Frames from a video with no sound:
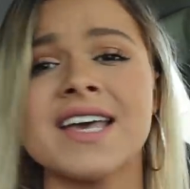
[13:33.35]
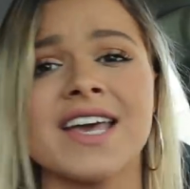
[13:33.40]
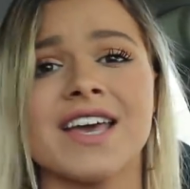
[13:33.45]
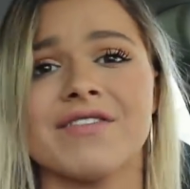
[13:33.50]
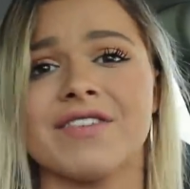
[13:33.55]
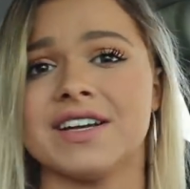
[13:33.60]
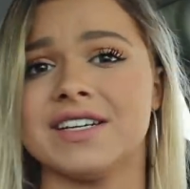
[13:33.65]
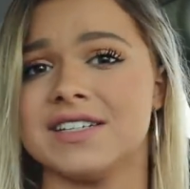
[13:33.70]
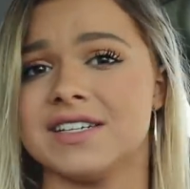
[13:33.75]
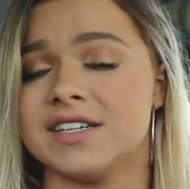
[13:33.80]

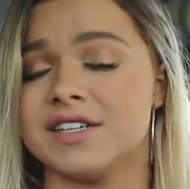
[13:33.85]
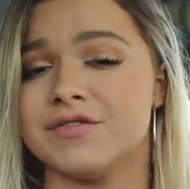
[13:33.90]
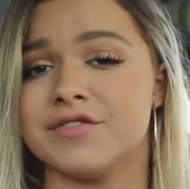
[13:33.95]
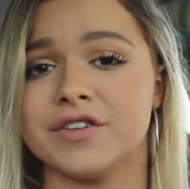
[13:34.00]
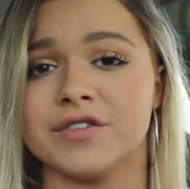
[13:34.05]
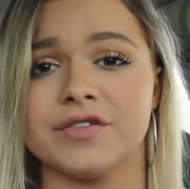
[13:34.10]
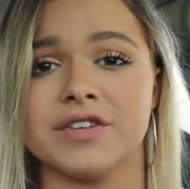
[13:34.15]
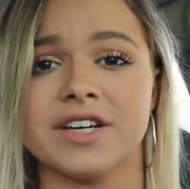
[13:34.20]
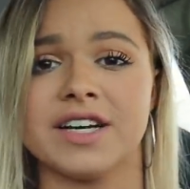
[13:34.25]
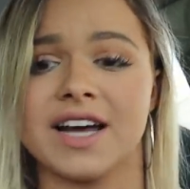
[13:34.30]
If I did,
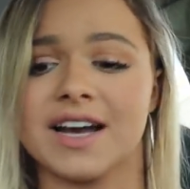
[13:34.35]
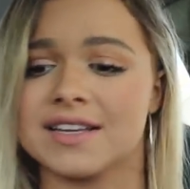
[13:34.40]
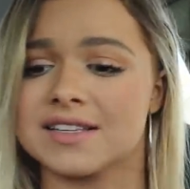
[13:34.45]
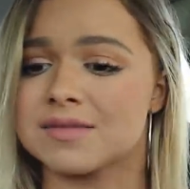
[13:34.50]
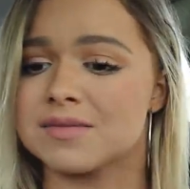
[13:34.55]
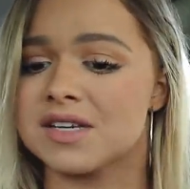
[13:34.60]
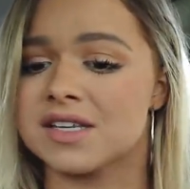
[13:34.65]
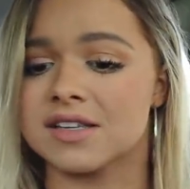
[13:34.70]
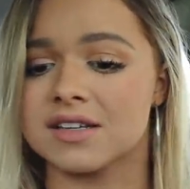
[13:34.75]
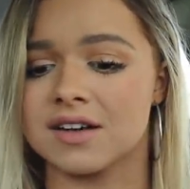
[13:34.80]
feel free to
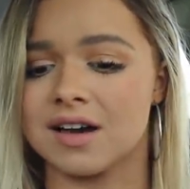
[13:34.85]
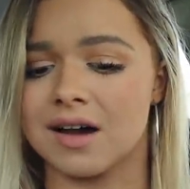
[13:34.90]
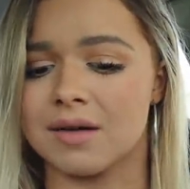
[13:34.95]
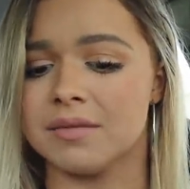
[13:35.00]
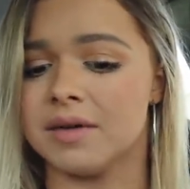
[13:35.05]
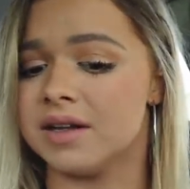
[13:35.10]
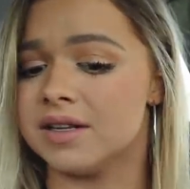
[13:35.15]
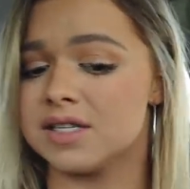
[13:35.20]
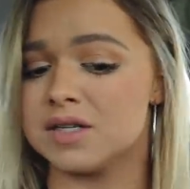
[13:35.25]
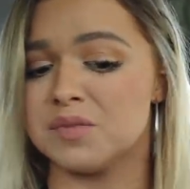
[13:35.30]
ask me in the
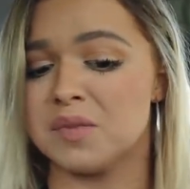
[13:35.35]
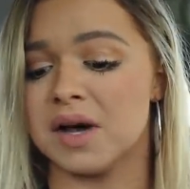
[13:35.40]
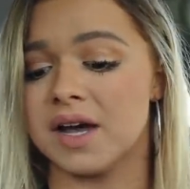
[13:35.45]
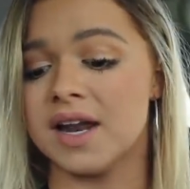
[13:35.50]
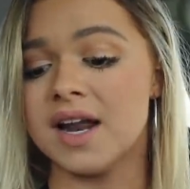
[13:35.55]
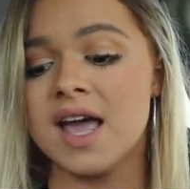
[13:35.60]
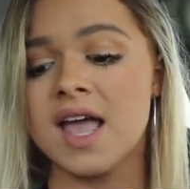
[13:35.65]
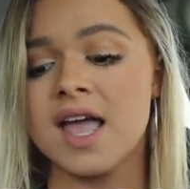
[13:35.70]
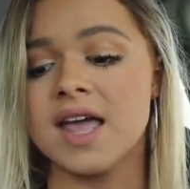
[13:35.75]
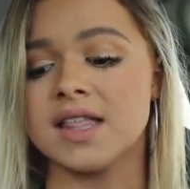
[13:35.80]
comments,
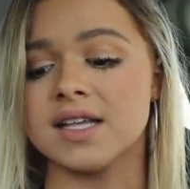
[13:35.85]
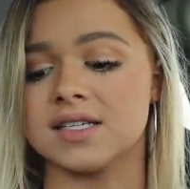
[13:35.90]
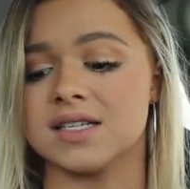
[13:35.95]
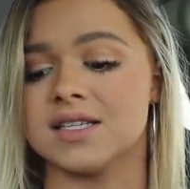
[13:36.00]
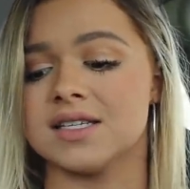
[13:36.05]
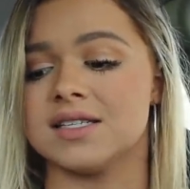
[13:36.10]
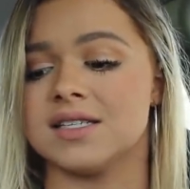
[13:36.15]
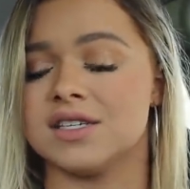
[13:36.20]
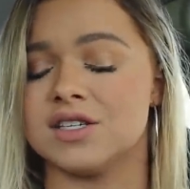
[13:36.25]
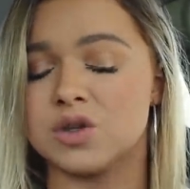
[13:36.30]
but
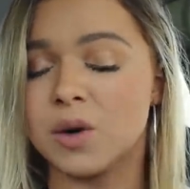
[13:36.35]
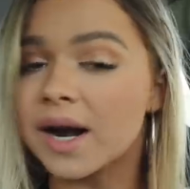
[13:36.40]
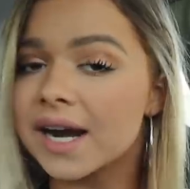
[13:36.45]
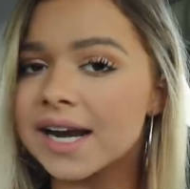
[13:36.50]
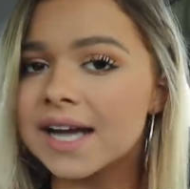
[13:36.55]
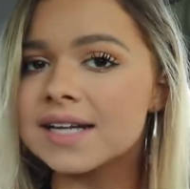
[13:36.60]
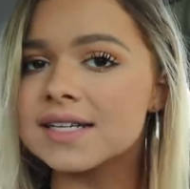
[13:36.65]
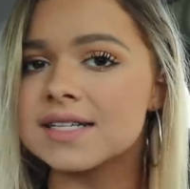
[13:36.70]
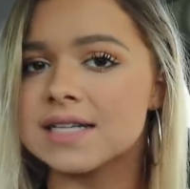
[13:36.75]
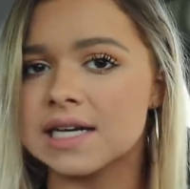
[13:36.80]
this is the
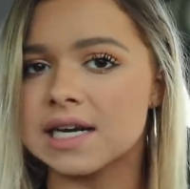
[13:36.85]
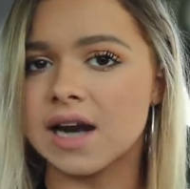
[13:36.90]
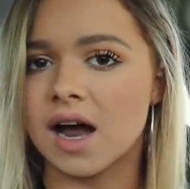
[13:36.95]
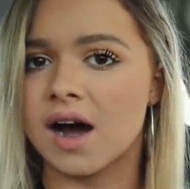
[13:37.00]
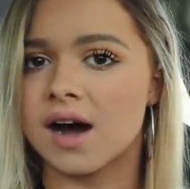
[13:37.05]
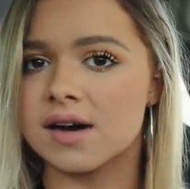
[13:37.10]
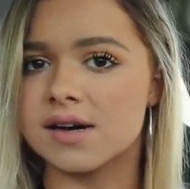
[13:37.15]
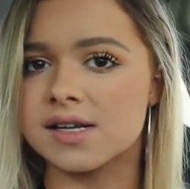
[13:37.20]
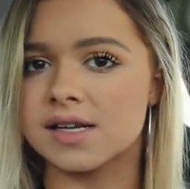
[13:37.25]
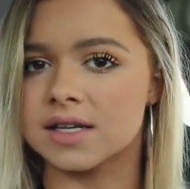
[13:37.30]
2019
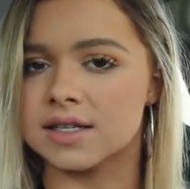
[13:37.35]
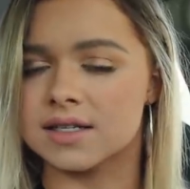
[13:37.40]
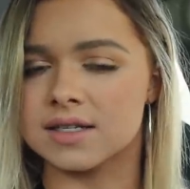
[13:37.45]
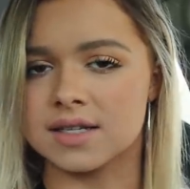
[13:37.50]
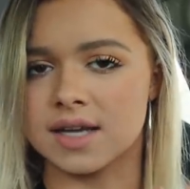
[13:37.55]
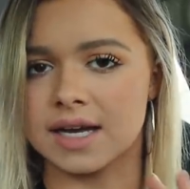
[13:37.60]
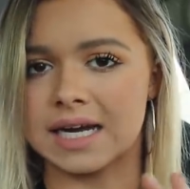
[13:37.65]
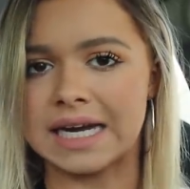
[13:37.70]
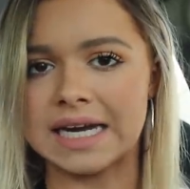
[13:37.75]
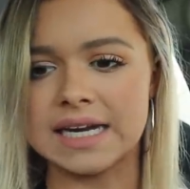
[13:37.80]
Honda
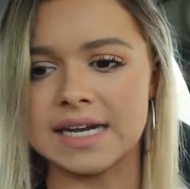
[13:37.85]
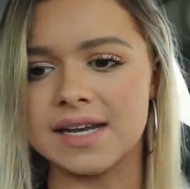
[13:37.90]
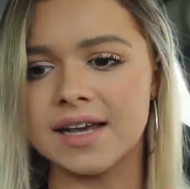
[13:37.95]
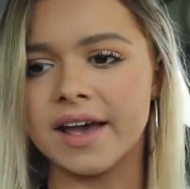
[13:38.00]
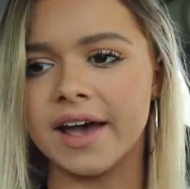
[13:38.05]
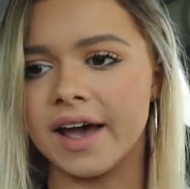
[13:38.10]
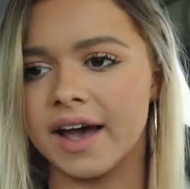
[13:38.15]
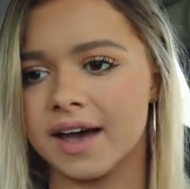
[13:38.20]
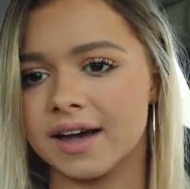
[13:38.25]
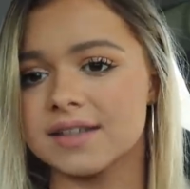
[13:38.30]
Insight
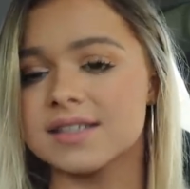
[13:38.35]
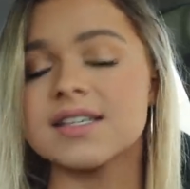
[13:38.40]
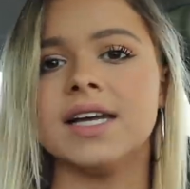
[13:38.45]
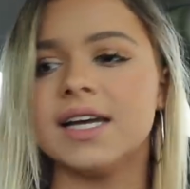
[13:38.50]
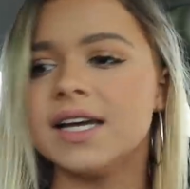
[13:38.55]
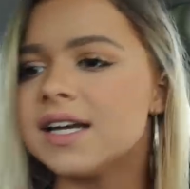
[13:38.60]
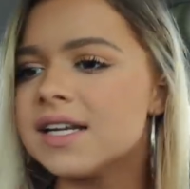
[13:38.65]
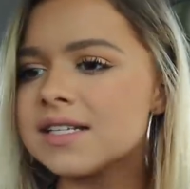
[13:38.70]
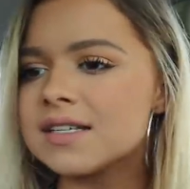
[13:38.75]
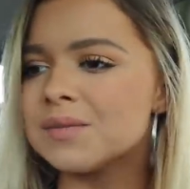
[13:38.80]
EX.
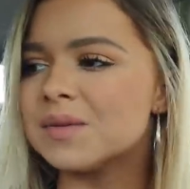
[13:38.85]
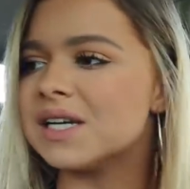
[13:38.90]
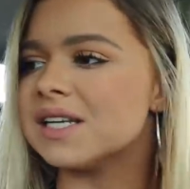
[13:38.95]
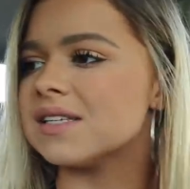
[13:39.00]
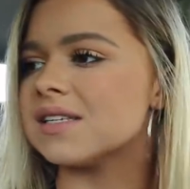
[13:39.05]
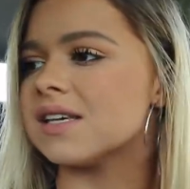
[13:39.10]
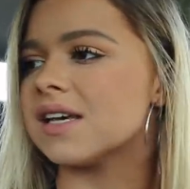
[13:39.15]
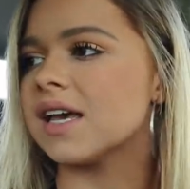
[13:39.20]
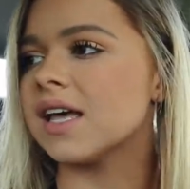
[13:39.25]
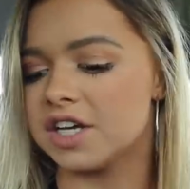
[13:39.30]
It is
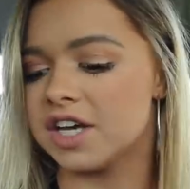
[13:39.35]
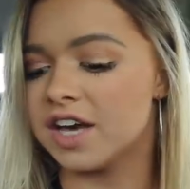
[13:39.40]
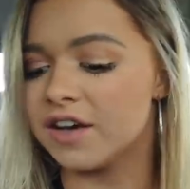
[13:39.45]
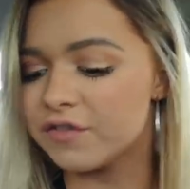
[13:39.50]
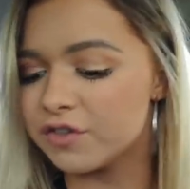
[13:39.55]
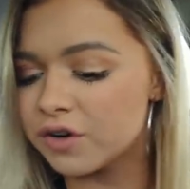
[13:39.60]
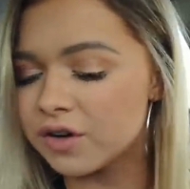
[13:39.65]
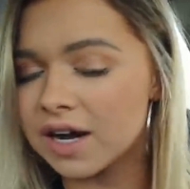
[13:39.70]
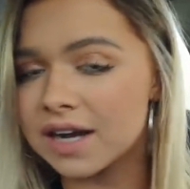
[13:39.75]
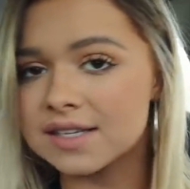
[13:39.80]
amazing.
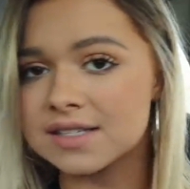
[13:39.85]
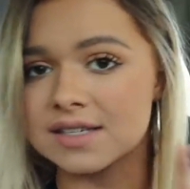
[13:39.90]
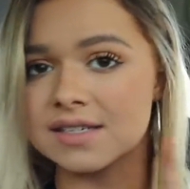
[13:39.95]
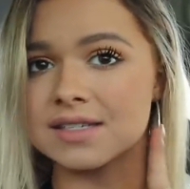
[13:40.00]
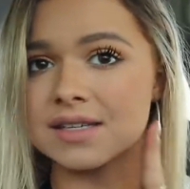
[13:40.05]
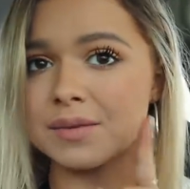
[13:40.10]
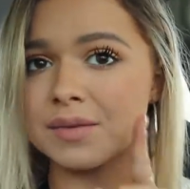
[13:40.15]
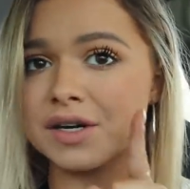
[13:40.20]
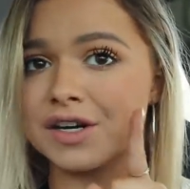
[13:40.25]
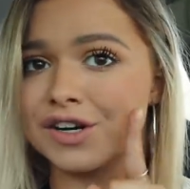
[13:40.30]
If you guys
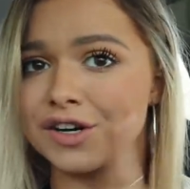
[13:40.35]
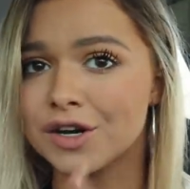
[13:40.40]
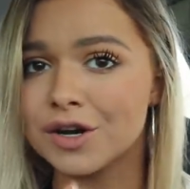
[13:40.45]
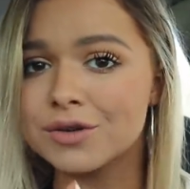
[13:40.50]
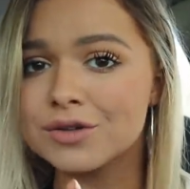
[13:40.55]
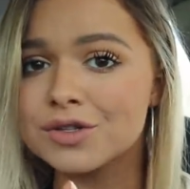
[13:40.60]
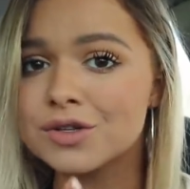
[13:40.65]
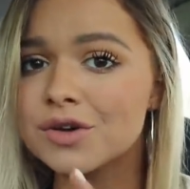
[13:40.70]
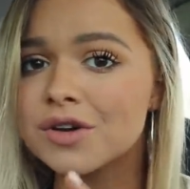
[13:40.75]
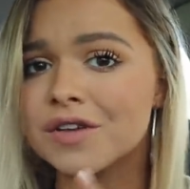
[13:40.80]
need somebody to
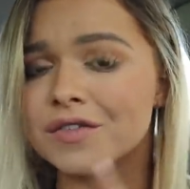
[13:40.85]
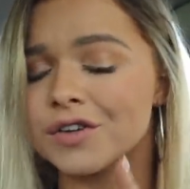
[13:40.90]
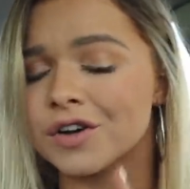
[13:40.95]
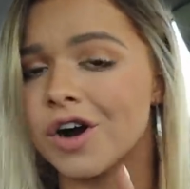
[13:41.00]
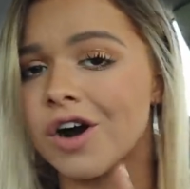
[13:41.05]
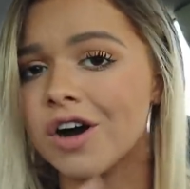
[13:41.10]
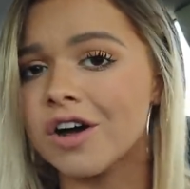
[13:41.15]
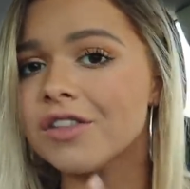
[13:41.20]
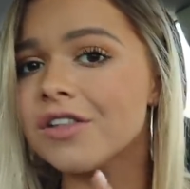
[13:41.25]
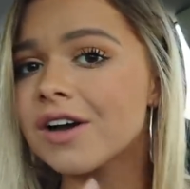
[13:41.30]
go to, if
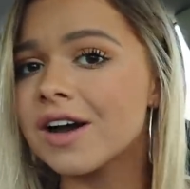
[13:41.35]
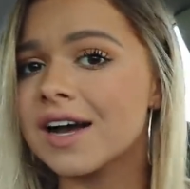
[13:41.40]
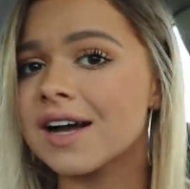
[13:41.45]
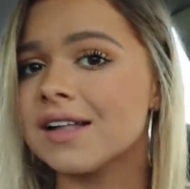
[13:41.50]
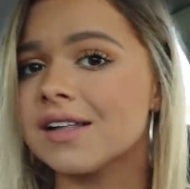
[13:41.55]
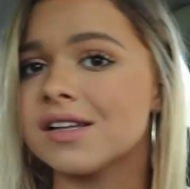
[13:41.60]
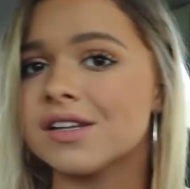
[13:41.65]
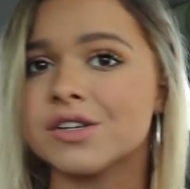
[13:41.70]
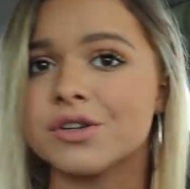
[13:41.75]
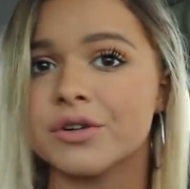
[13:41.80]
you're on Long
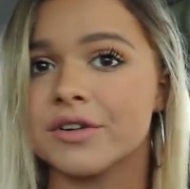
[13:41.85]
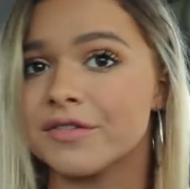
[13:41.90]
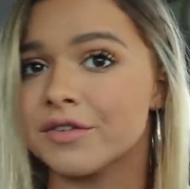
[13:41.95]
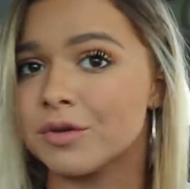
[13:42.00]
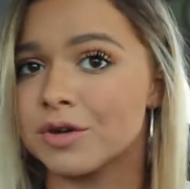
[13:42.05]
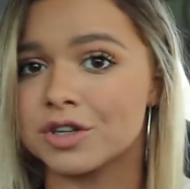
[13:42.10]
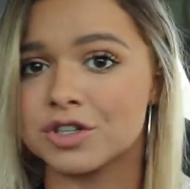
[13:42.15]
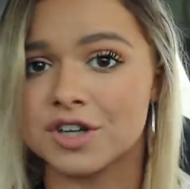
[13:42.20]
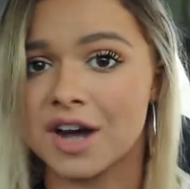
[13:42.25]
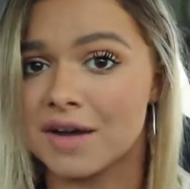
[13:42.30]
Island or if
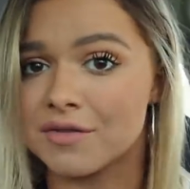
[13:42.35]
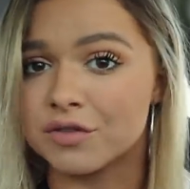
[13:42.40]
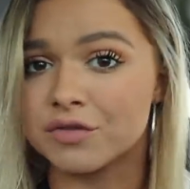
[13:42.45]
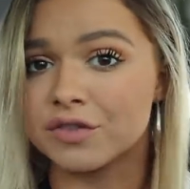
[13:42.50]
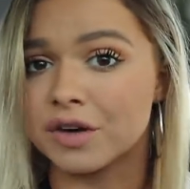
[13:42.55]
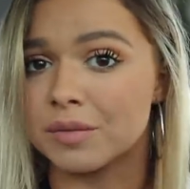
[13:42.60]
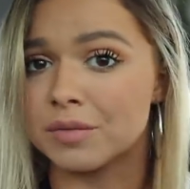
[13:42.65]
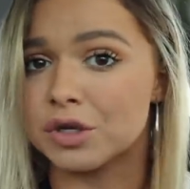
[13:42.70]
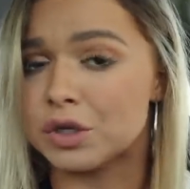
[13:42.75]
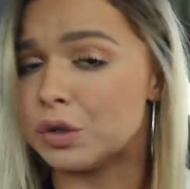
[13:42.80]
you want to travel
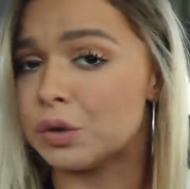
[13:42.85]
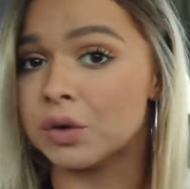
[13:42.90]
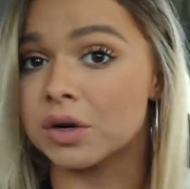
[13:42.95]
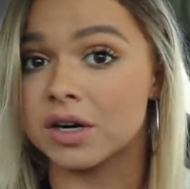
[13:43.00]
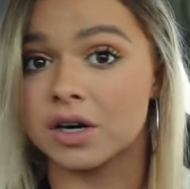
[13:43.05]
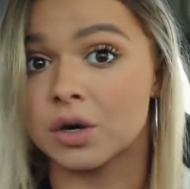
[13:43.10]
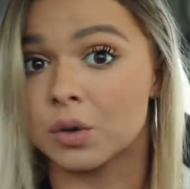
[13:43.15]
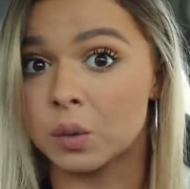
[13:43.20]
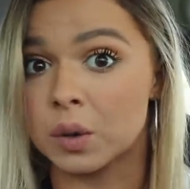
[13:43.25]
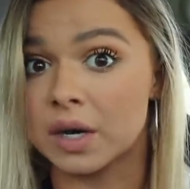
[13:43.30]
from New York or